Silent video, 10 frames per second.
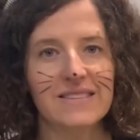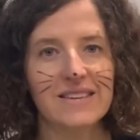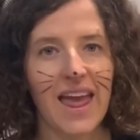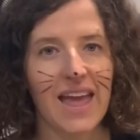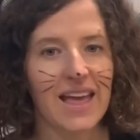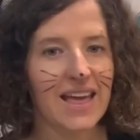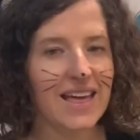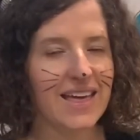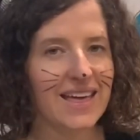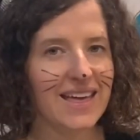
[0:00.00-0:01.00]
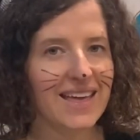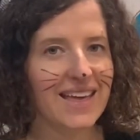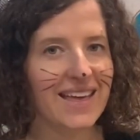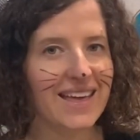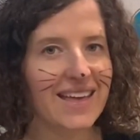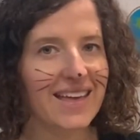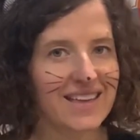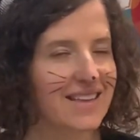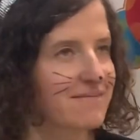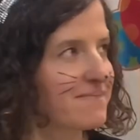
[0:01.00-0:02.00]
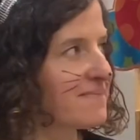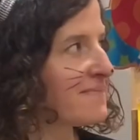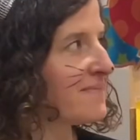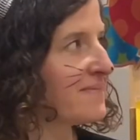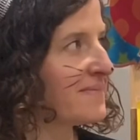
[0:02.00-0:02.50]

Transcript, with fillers: snake? Hmm.